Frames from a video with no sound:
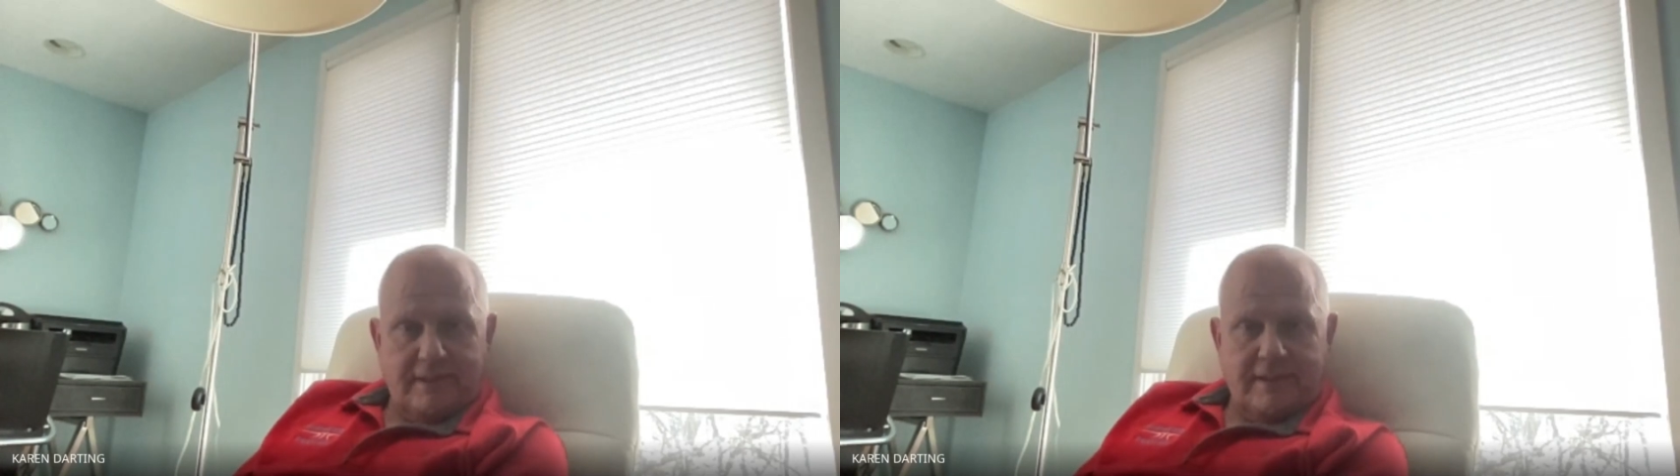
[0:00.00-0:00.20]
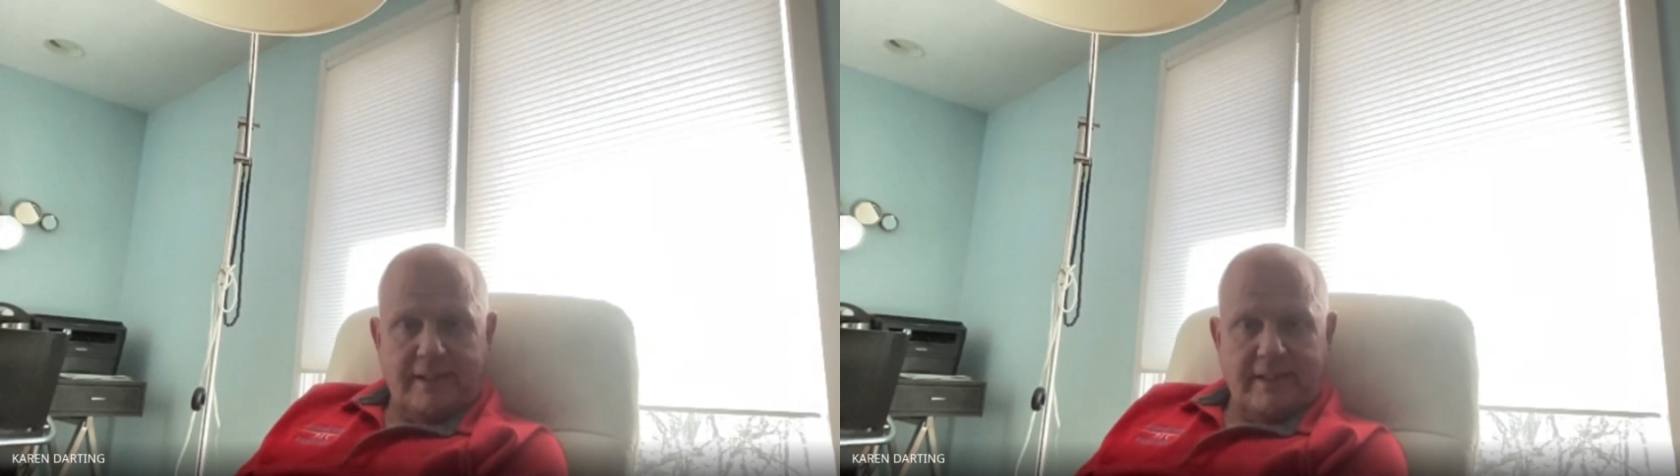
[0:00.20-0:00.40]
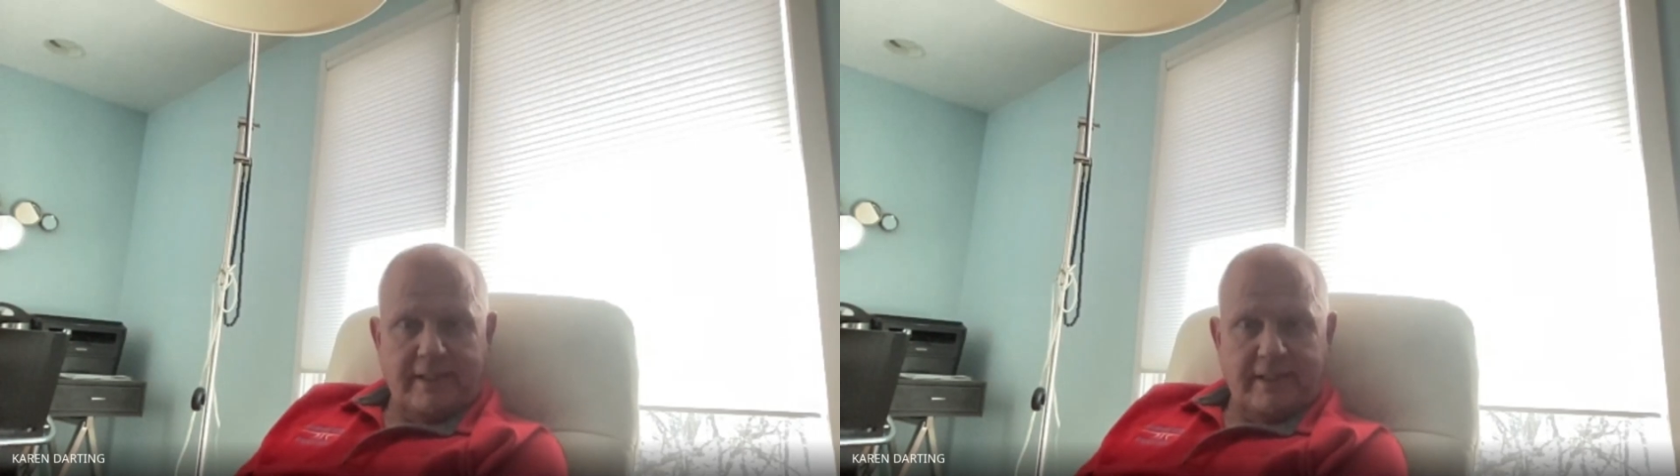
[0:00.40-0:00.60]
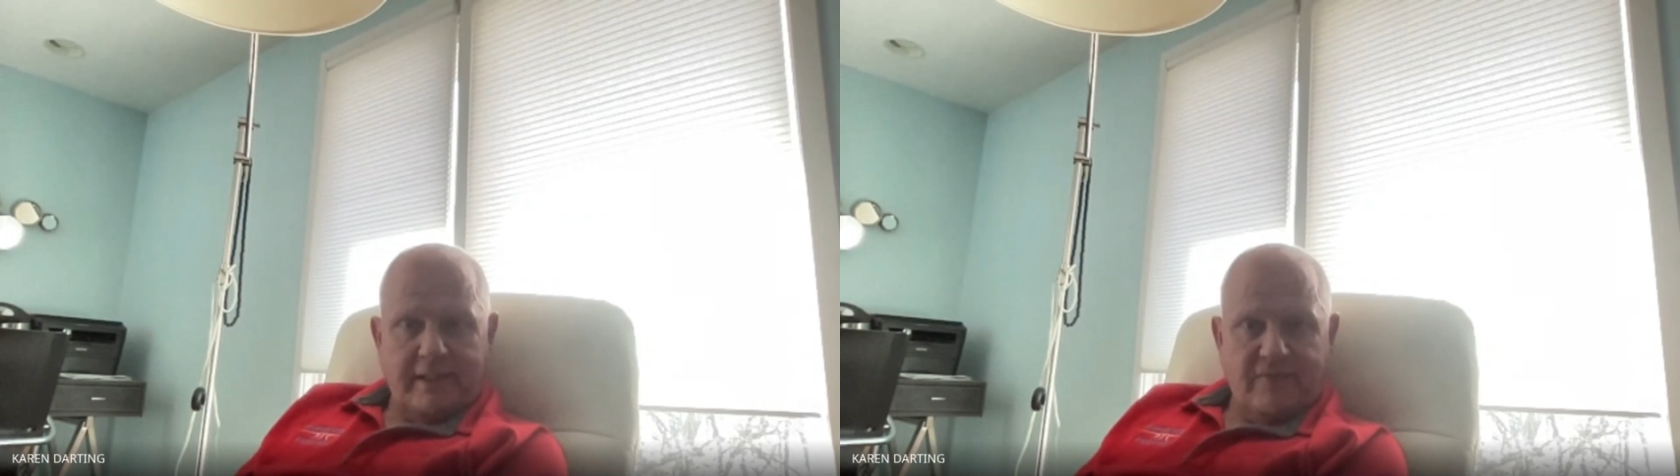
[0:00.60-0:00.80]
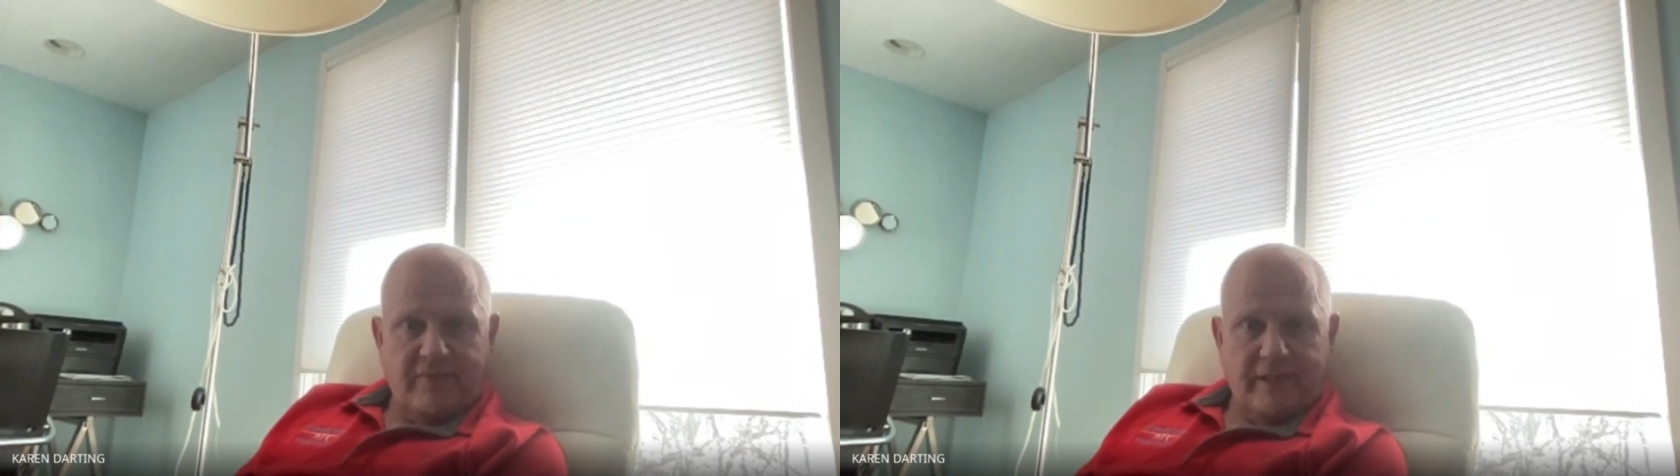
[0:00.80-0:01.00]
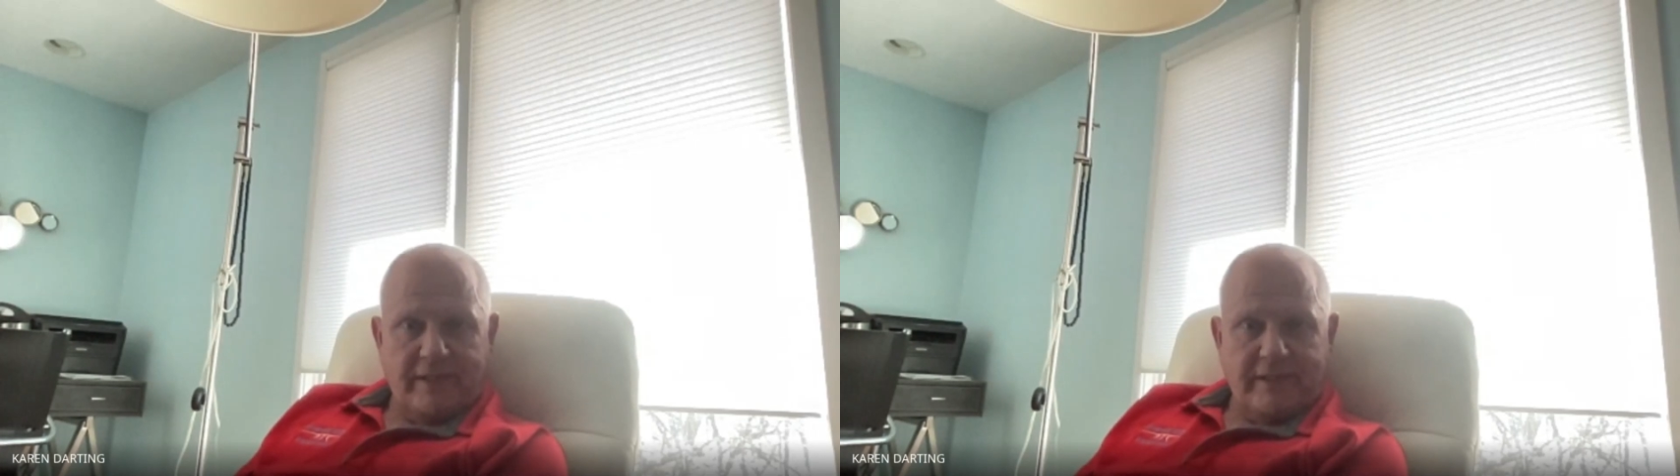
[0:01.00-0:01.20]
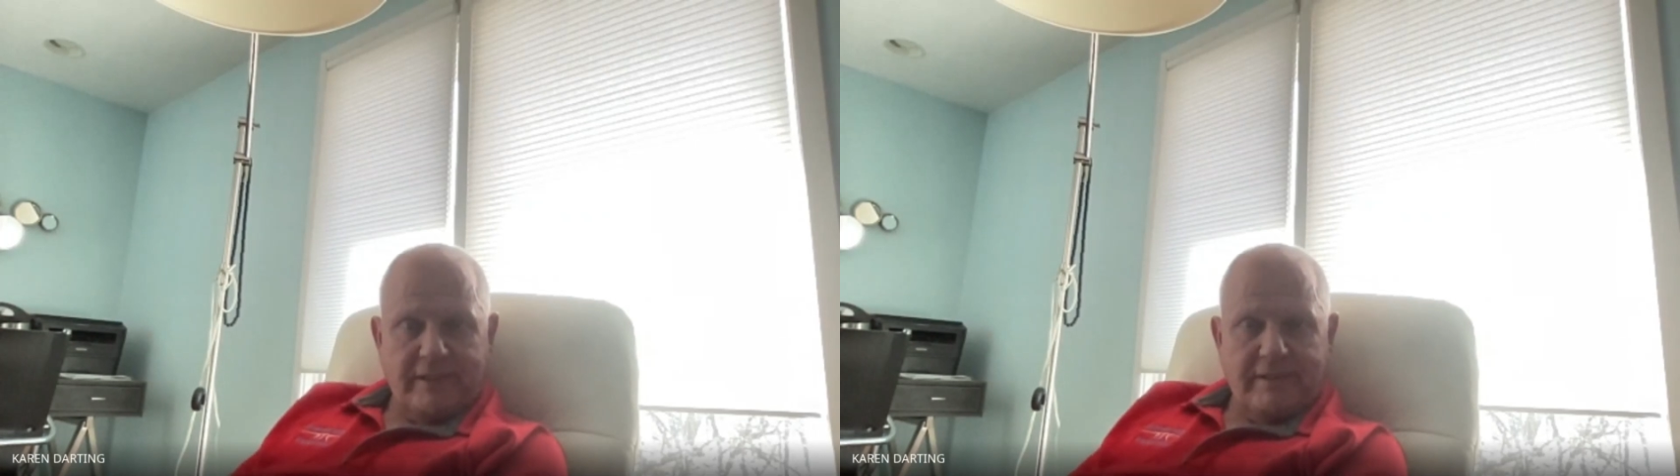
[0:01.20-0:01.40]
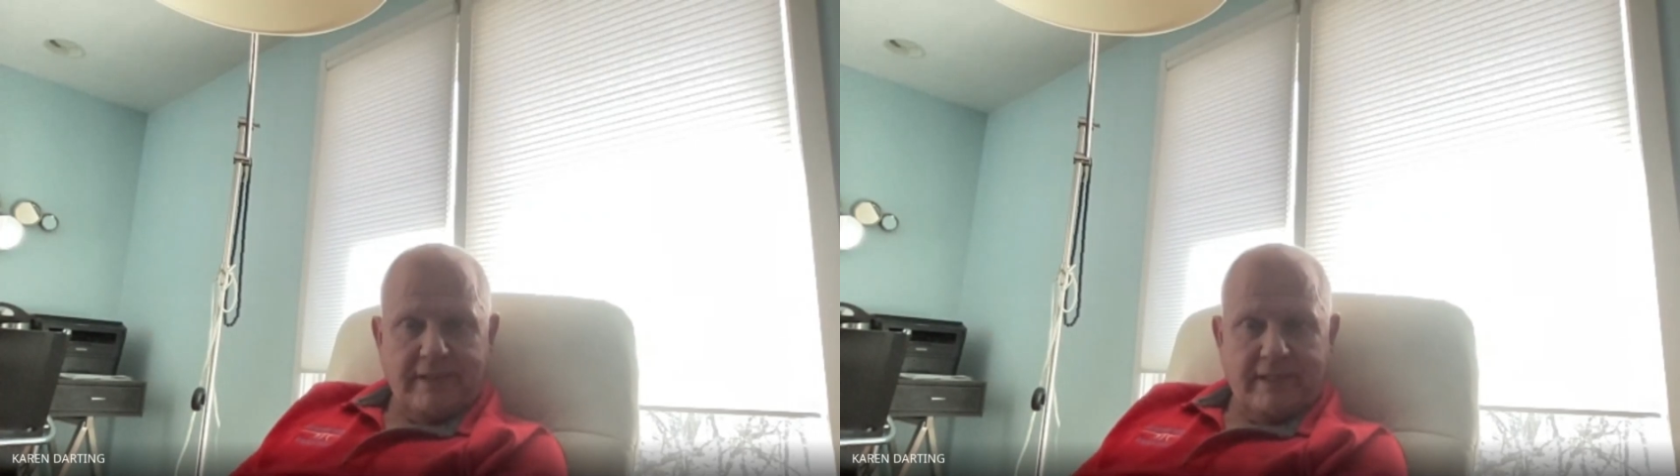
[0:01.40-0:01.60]
Deacon, and he finished
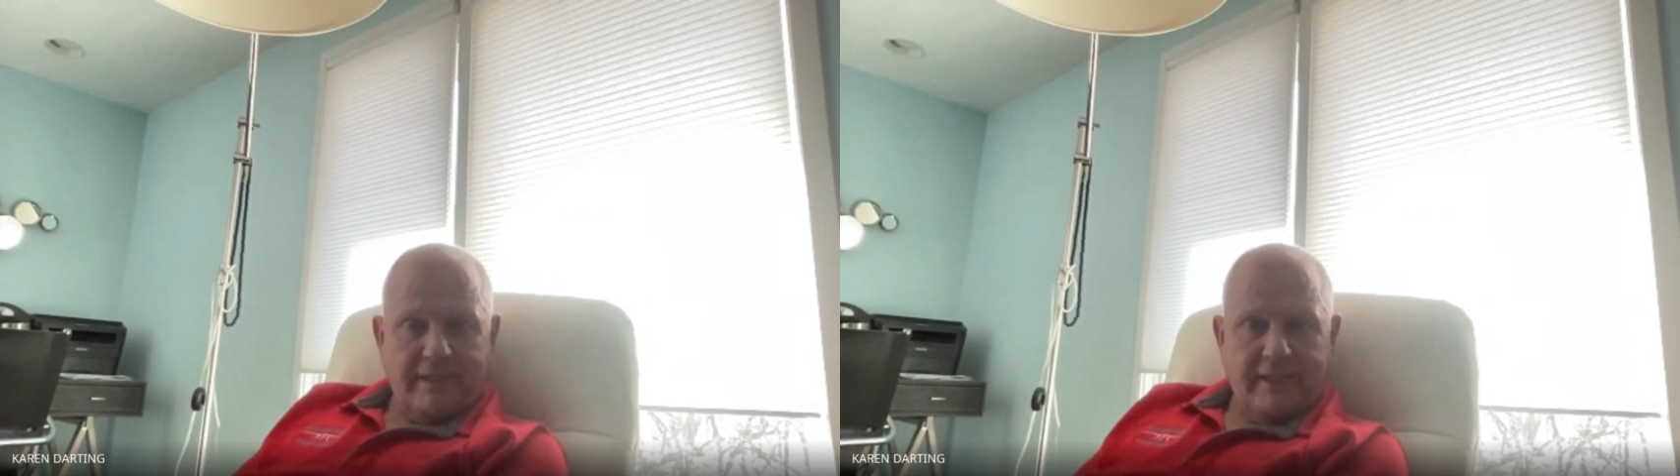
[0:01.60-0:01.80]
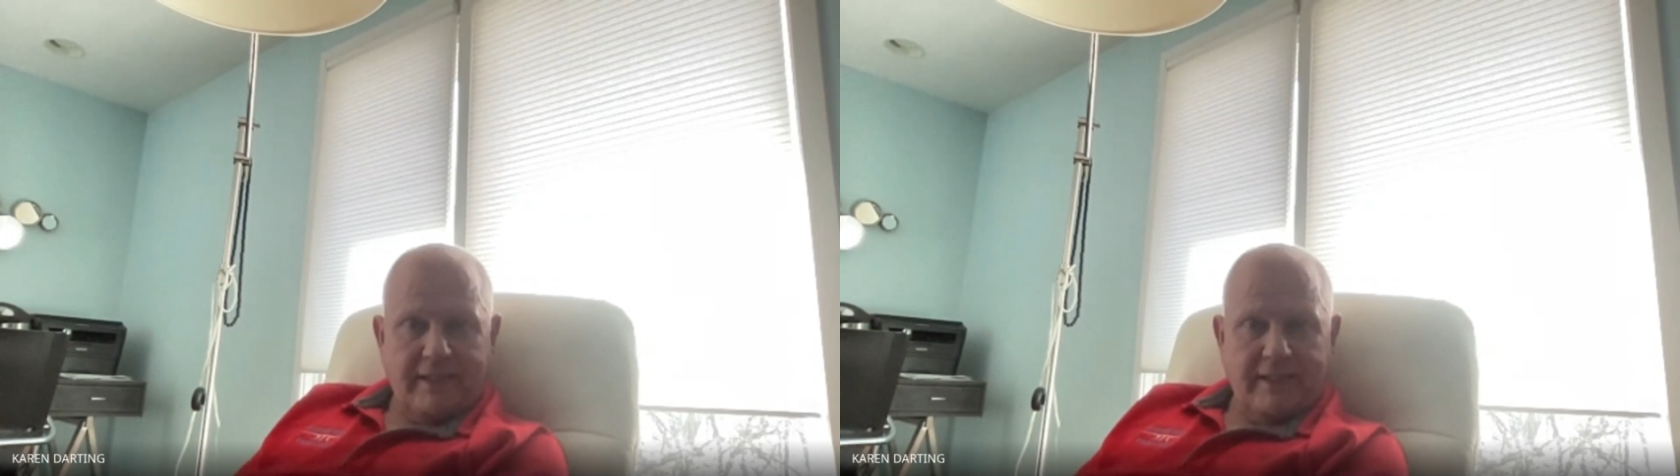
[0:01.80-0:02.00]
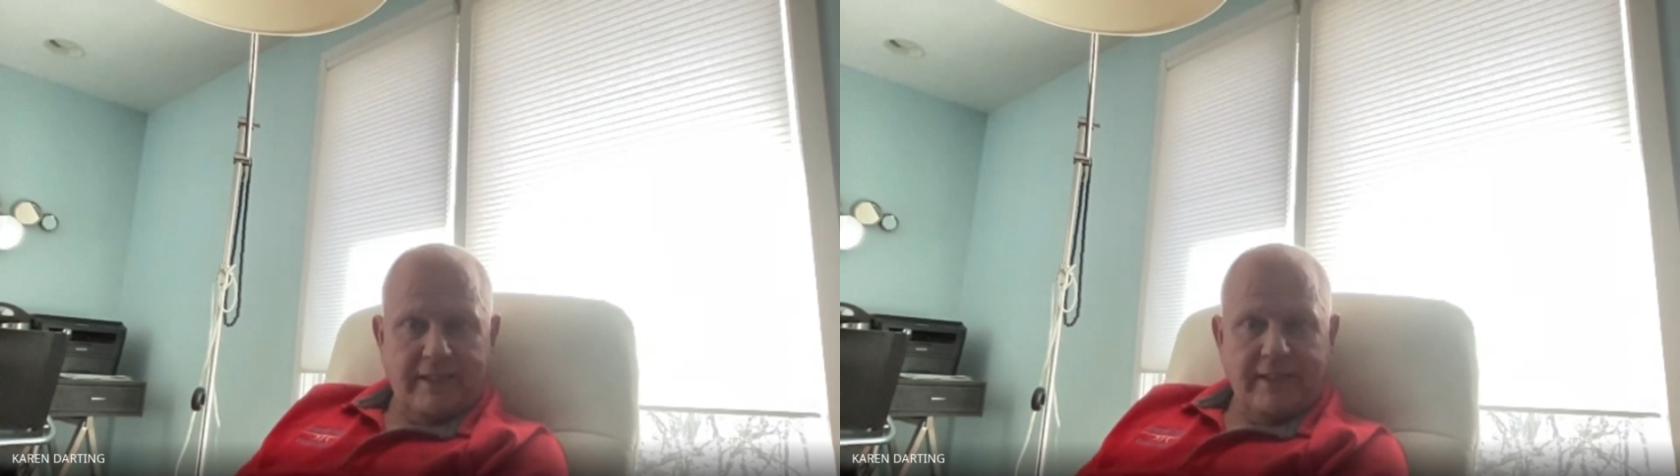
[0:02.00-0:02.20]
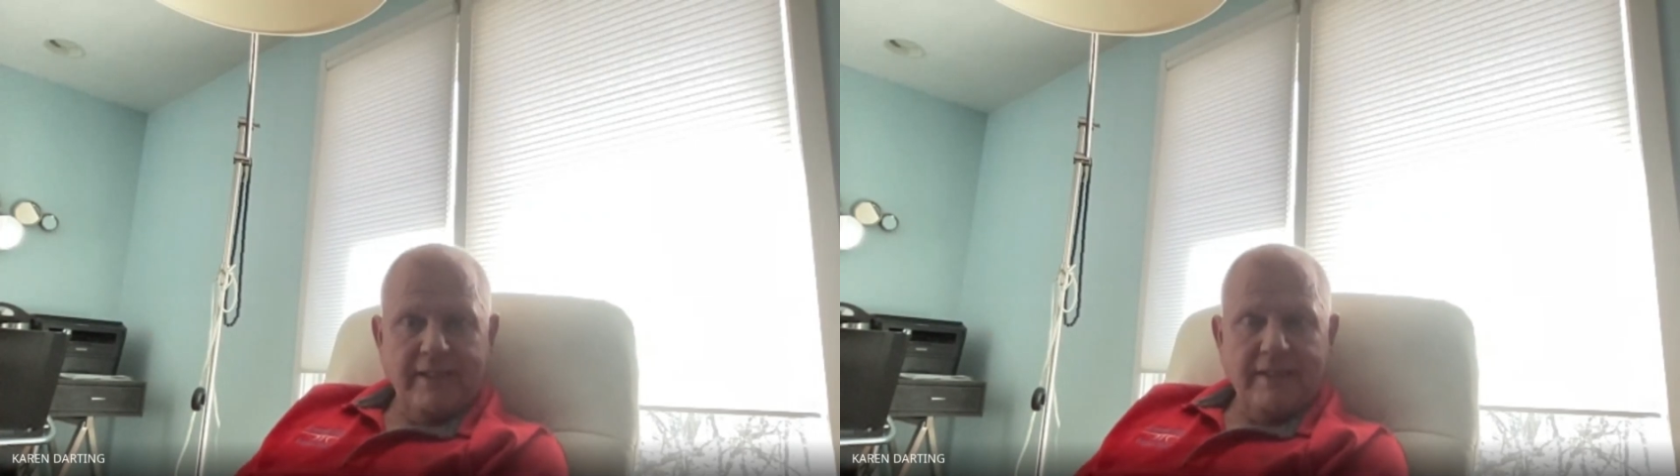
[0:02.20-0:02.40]
it at the gun.